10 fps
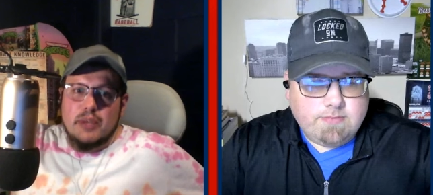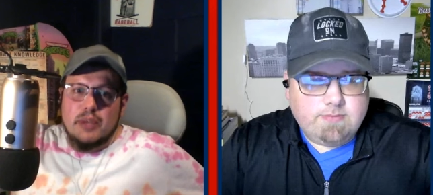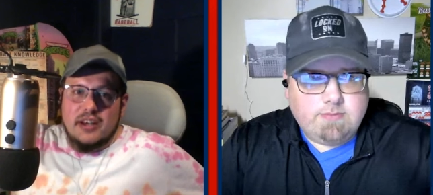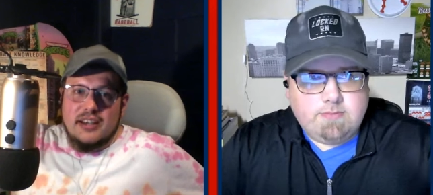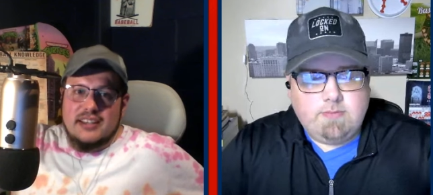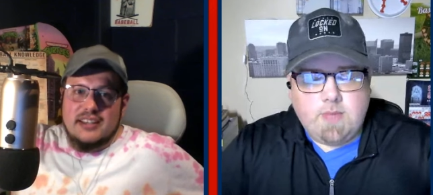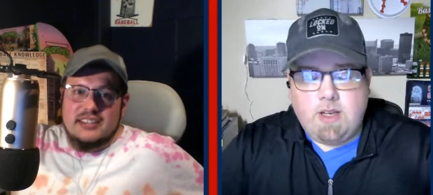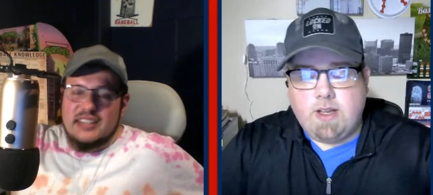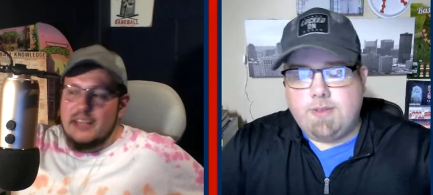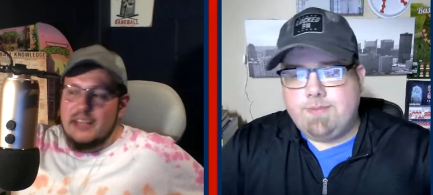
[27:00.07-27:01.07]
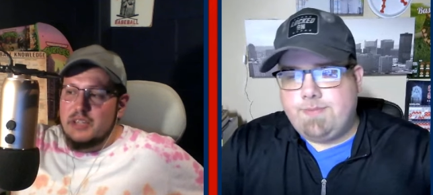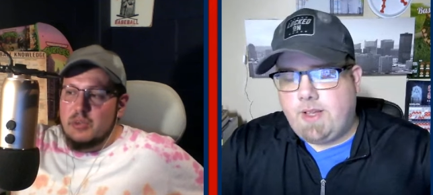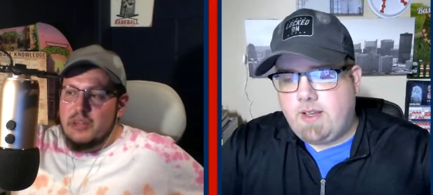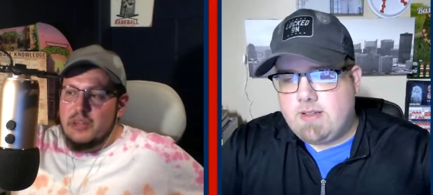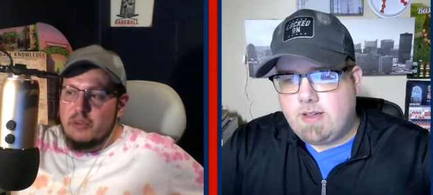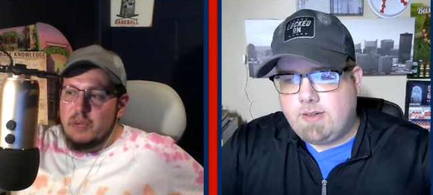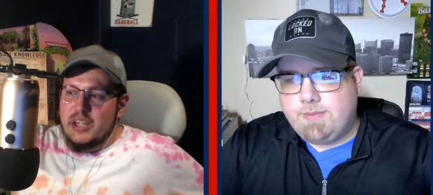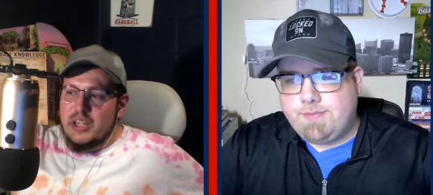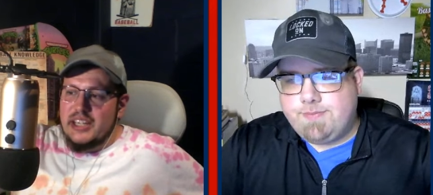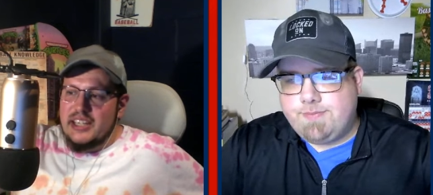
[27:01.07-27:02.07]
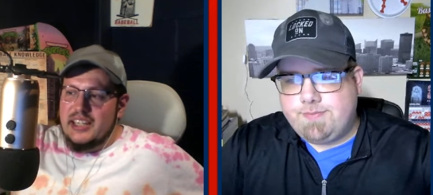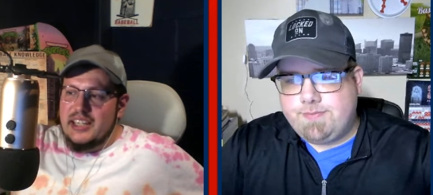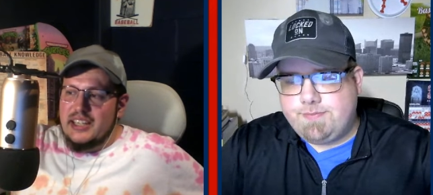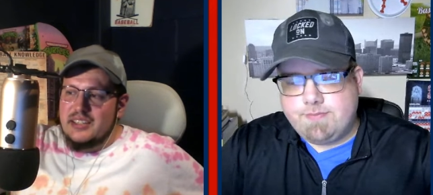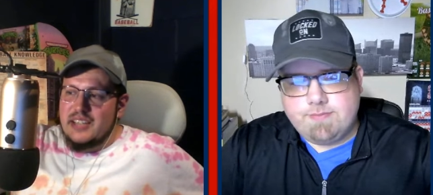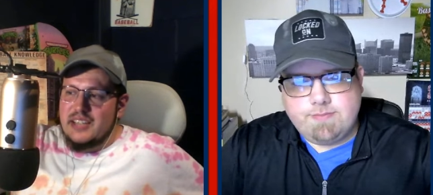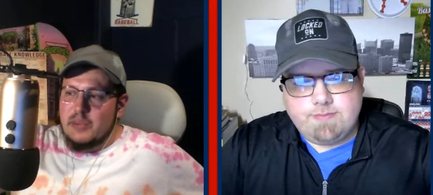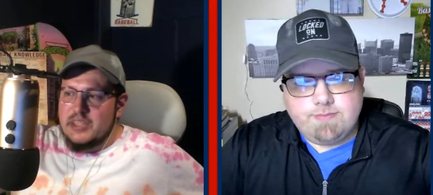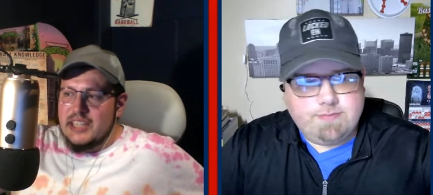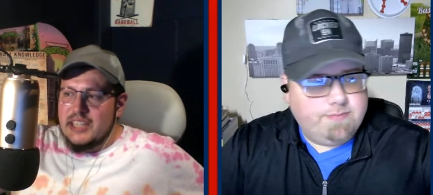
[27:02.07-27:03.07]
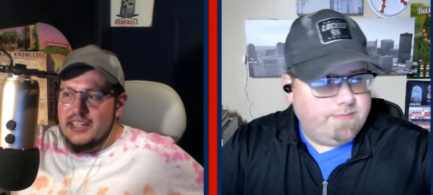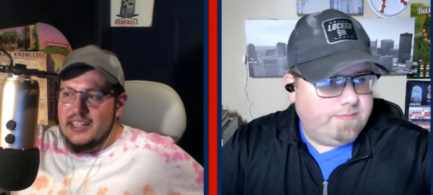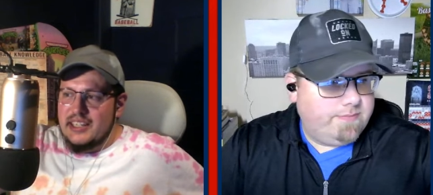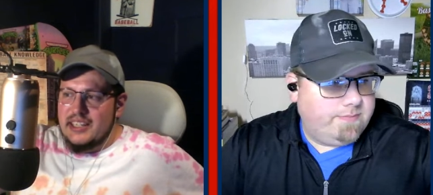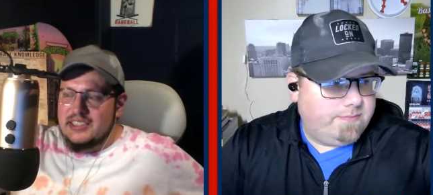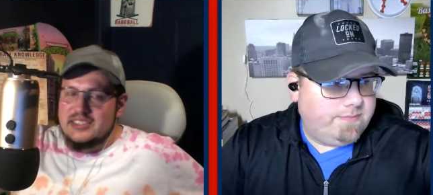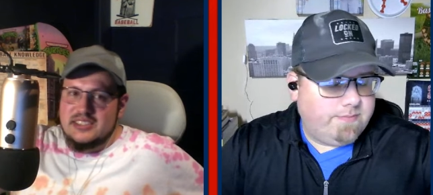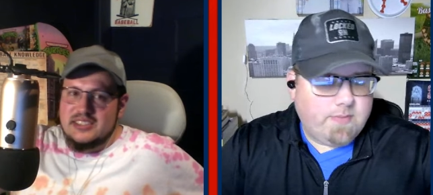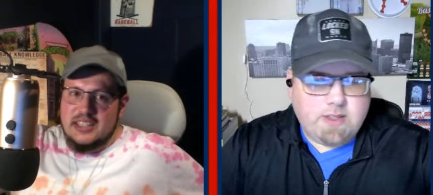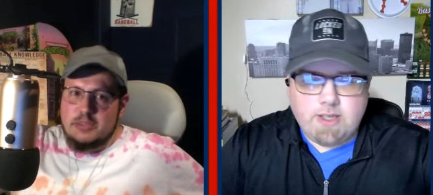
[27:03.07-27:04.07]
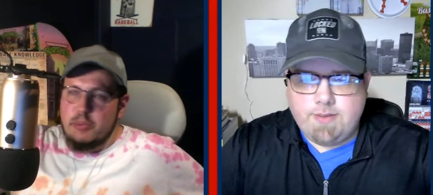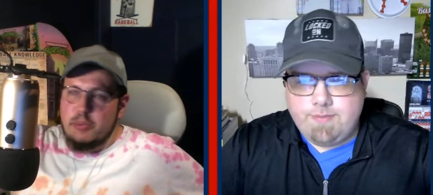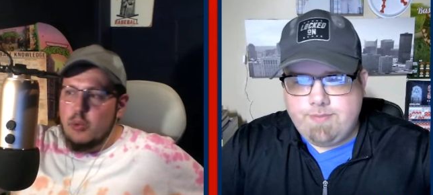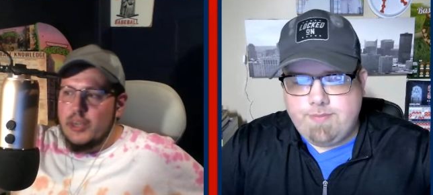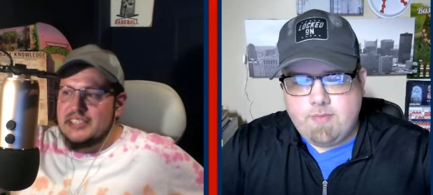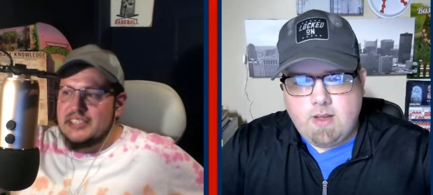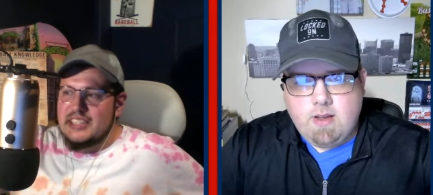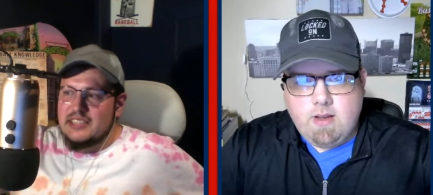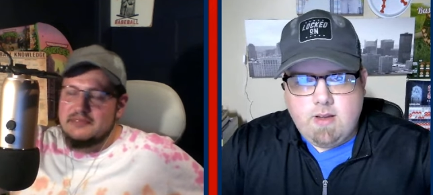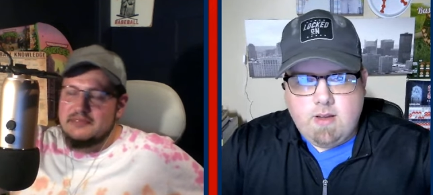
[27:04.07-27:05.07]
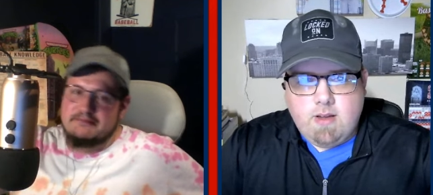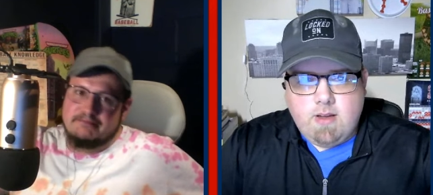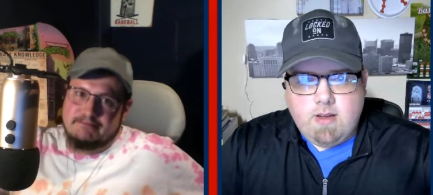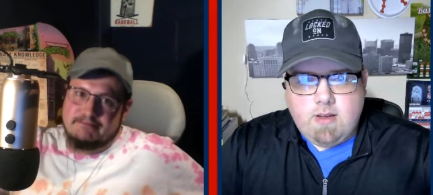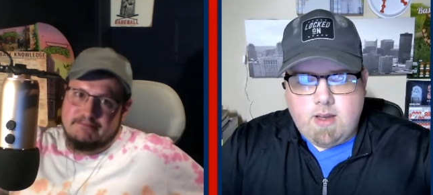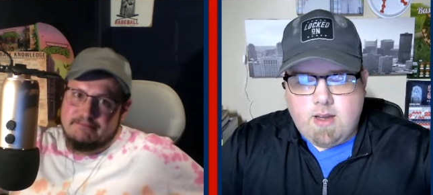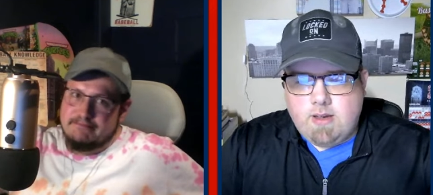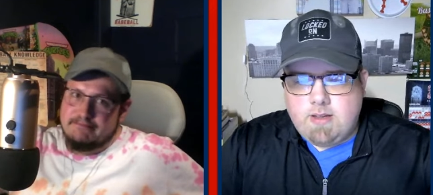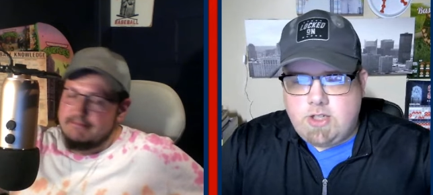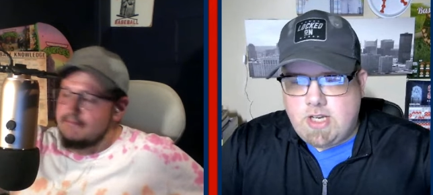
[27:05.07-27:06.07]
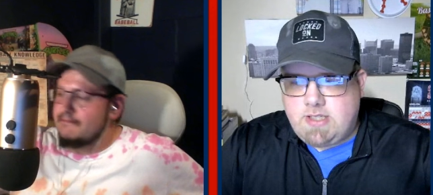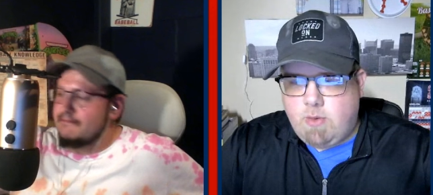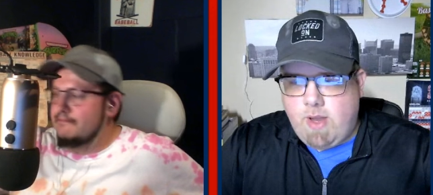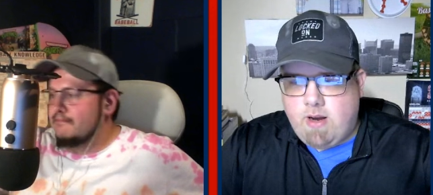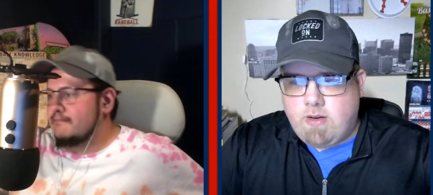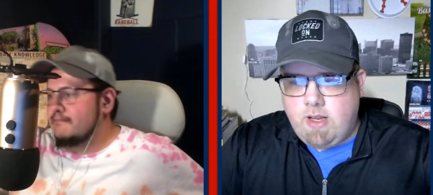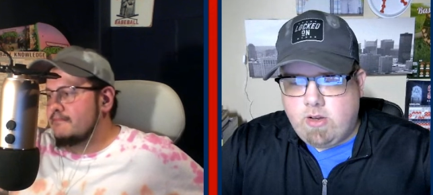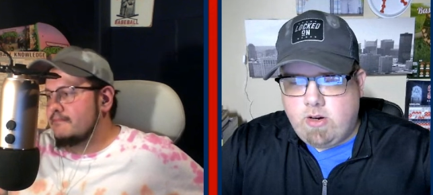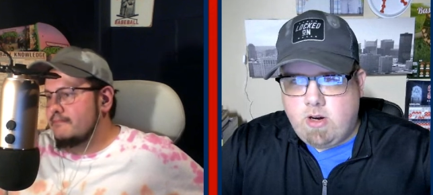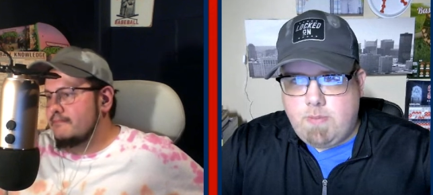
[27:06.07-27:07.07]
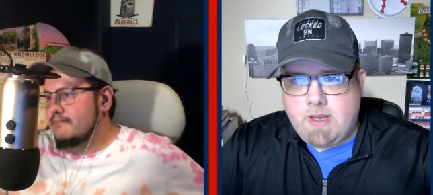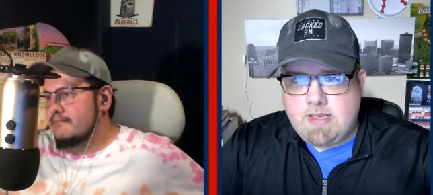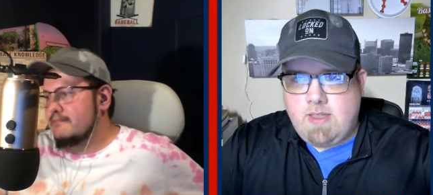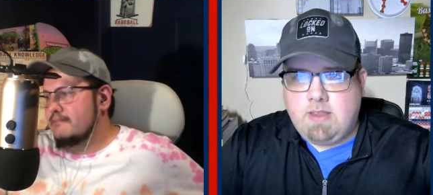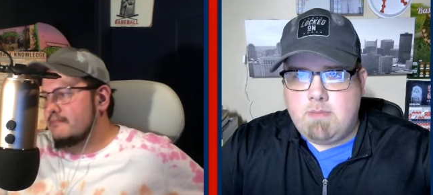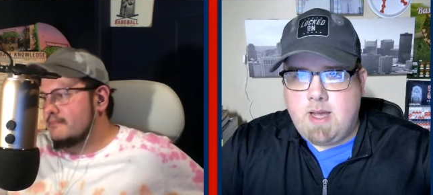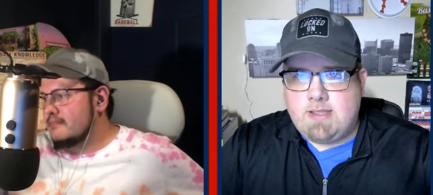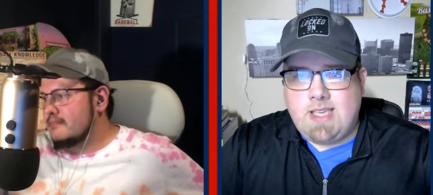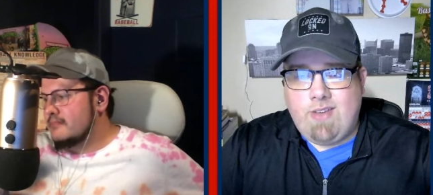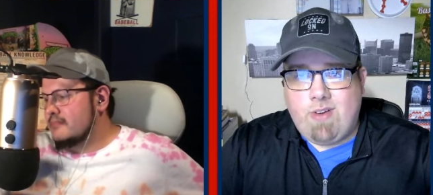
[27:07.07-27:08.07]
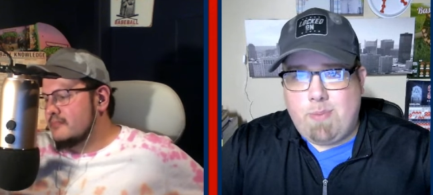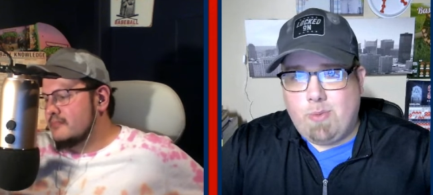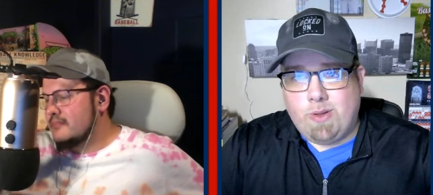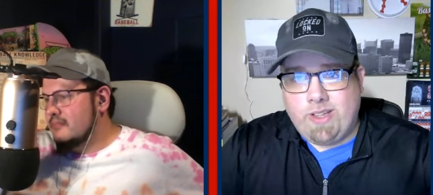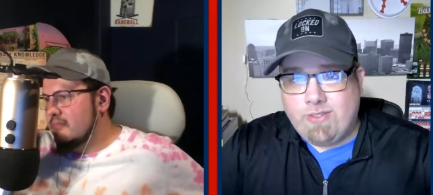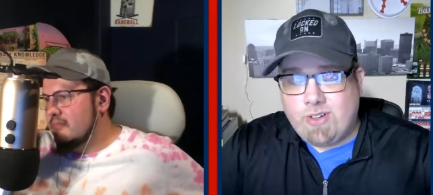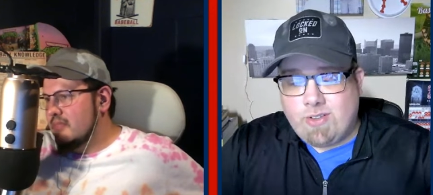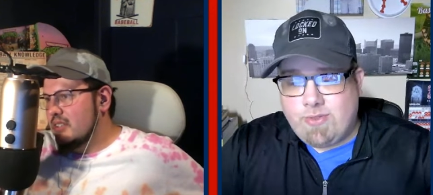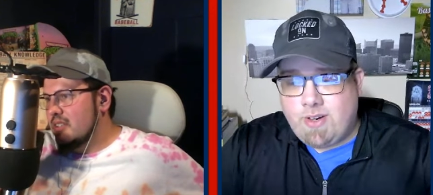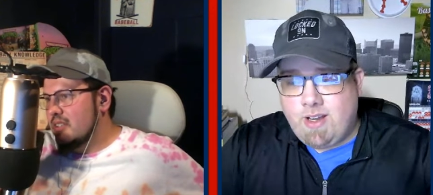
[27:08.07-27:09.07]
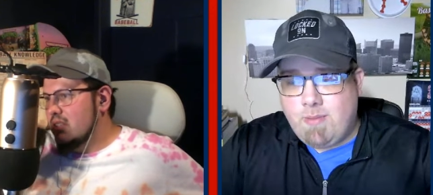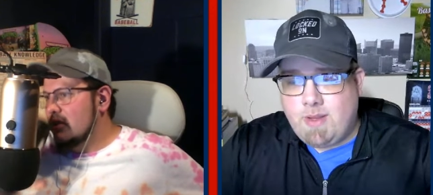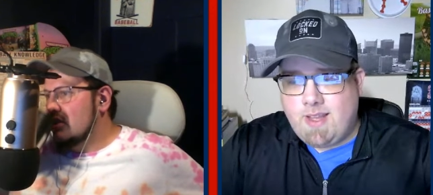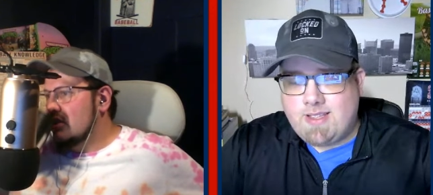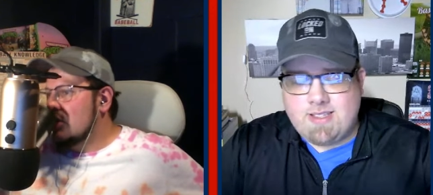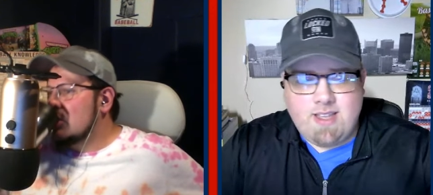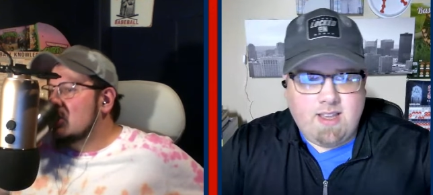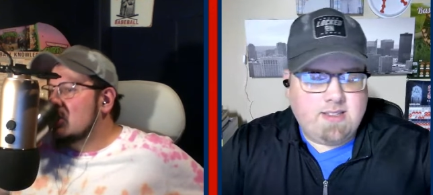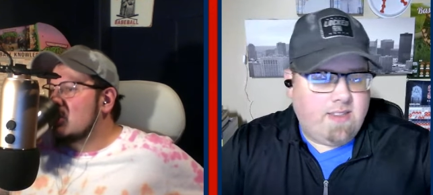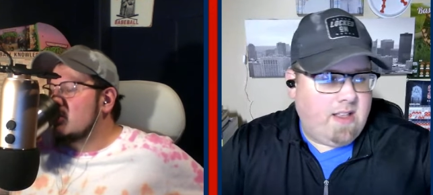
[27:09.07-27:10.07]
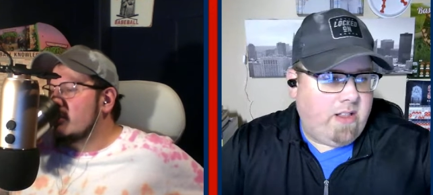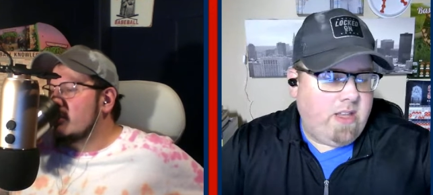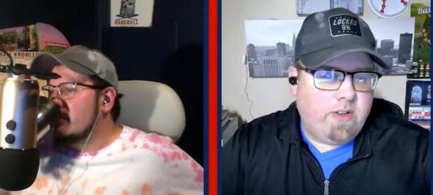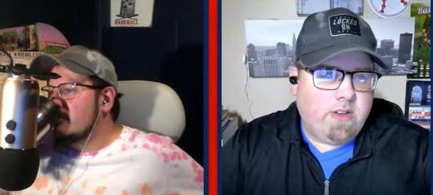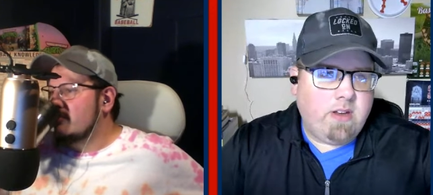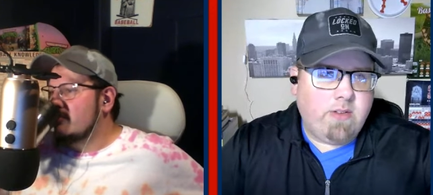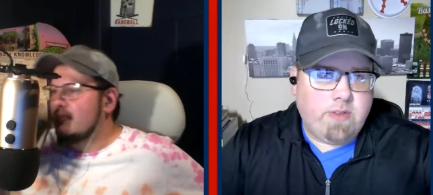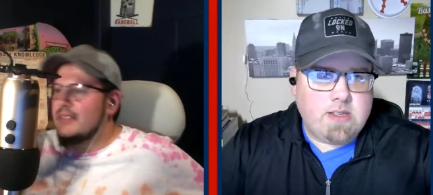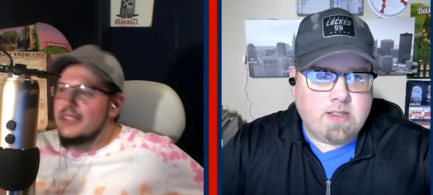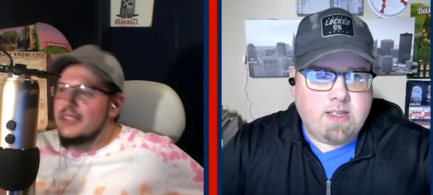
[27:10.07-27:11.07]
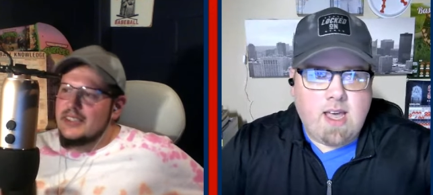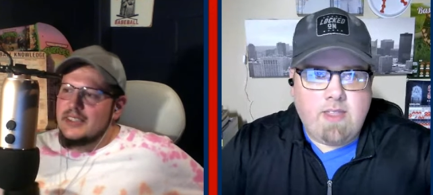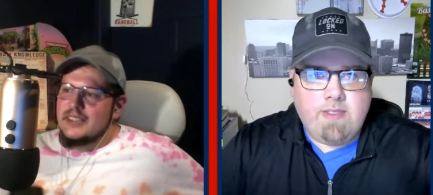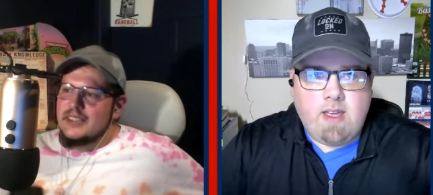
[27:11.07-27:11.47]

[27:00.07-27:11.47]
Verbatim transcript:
Speaker 1: uh, yeah, I mean, the reliever market so. got got reset, and it's it's it pricey. Did.
Speaker 2: Yeah, the Jesse Winker deal hurt because I think the Mets gave up a reliever for him, and that stinks. I think Cleveland could have easily gotten